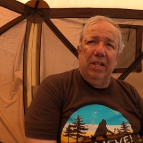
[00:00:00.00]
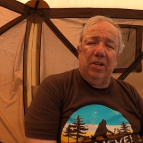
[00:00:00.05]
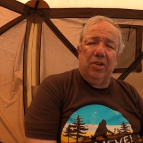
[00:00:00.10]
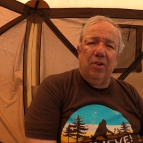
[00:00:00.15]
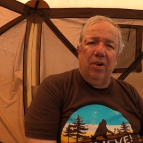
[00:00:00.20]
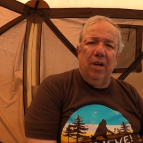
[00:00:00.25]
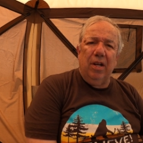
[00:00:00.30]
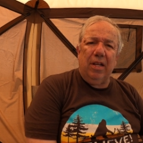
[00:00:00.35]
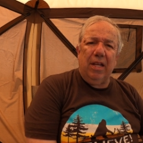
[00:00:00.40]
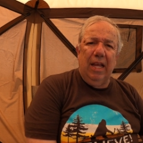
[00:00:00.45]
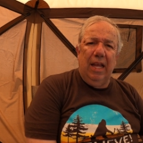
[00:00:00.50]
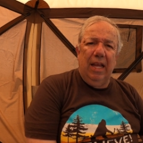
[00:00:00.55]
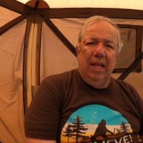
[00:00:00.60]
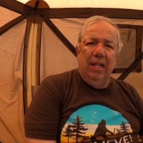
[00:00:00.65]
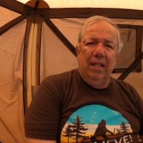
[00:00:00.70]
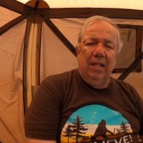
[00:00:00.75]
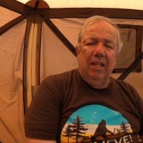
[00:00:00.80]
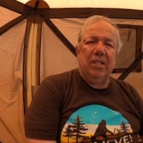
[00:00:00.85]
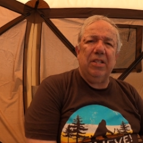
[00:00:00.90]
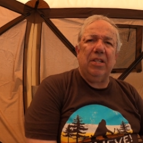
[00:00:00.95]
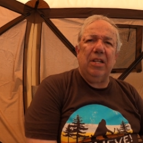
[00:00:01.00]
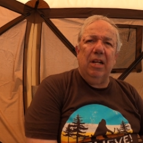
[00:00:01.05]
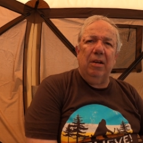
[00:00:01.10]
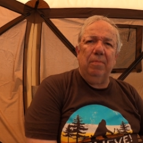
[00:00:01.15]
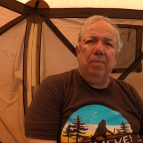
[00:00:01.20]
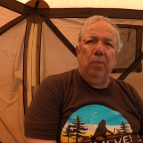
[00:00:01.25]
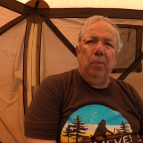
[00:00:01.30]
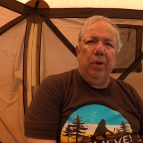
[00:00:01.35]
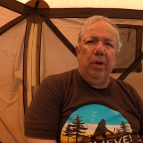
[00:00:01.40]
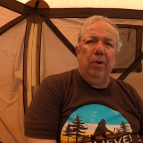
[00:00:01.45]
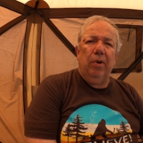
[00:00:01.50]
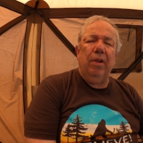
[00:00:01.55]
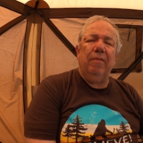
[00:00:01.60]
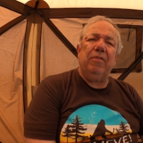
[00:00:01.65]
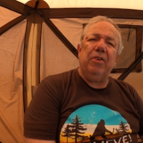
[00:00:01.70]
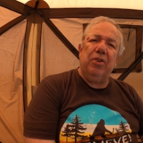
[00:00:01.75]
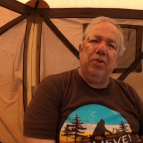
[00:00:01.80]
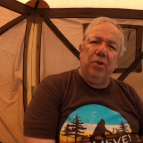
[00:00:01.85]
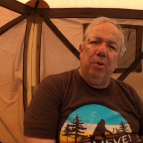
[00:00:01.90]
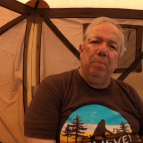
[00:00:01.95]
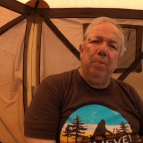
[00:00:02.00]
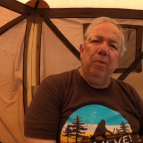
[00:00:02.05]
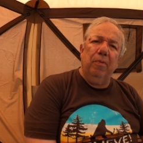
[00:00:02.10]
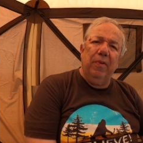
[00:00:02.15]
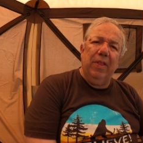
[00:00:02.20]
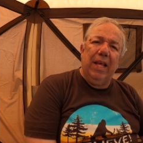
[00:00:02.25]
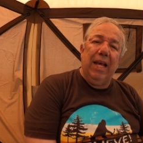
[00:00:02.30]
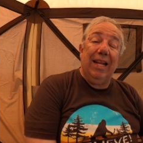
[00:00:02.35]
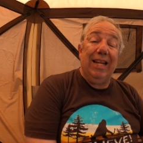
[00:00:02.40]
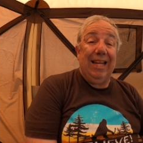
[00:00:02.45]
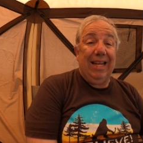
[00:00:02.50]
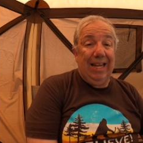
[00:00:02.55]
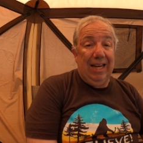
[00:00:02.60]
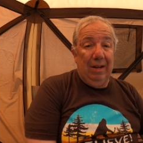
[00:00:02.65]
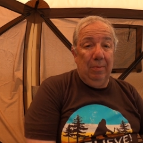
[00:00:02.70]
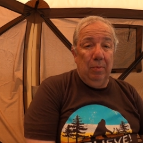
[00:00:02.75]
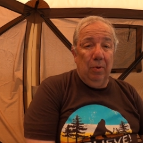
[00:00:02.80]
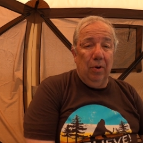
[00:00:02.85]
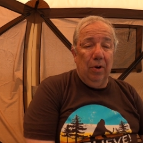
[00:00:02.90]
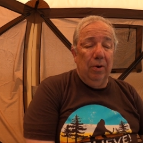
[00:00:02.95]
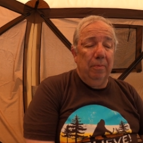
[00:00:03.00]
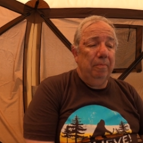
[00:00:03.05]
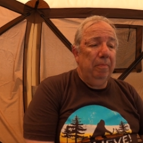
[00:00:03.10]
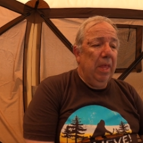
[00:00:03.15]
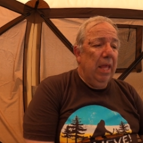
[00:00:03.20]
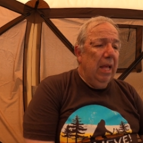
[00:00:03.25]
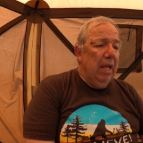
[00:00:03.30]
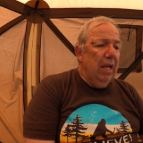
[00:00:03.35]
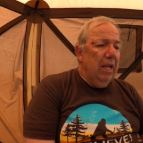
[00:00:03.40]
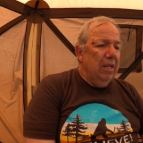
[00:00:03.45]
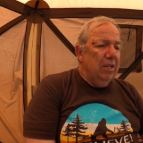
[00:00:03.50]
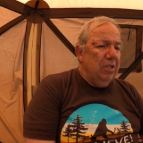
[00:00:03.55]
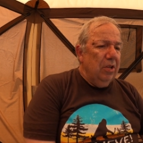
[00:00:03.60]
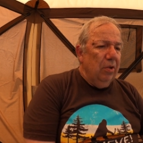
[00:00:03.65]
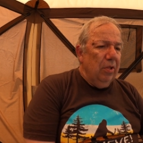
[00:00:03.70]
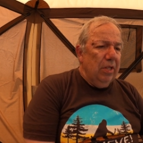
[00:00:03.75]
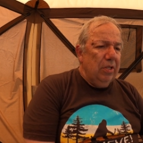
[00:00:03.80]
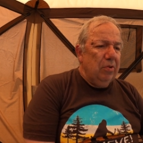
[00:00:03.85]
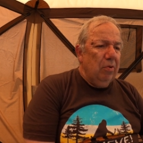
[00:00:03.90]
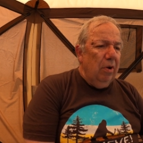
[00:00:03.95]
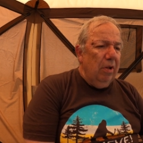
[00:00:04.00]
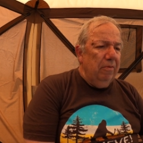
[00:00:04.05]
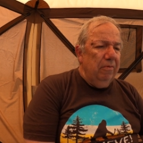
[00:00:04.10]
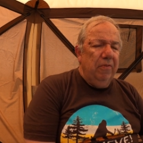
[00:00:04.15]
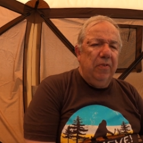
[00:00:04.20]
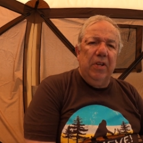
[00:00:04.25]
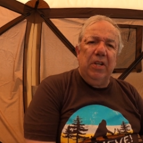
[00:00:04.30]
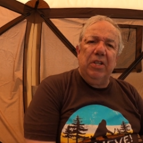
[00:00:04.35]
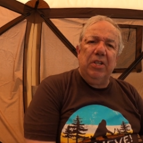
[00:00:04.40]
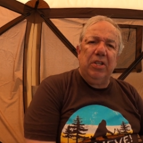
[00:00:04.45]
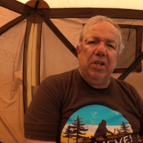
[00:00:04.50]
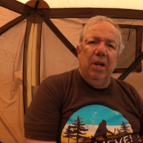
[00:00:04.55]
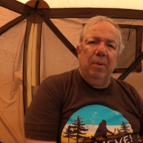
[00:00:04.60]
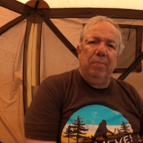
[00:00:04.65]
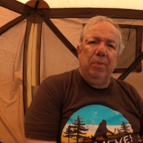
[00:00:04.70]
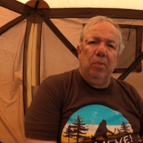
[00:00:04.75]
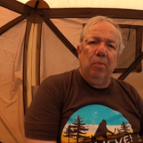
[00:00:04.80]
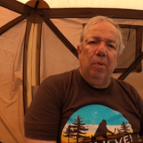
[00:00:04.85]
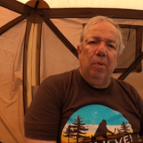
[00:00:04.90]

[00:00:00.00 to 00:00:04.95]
the truck, and the stump, we don't have to trip over that anymore. So let's go ahead and finish up the